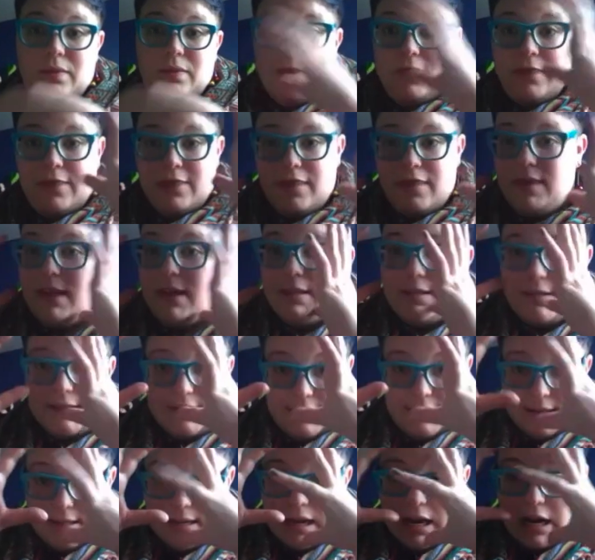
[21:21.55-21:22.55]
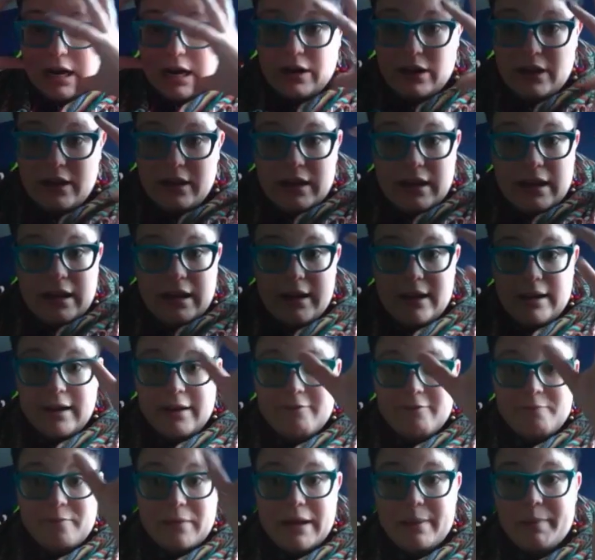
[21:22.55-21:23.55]
this area
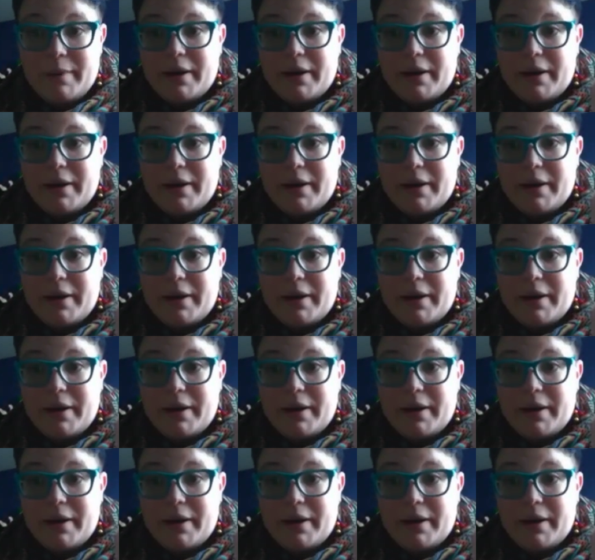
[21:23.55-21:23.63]
of my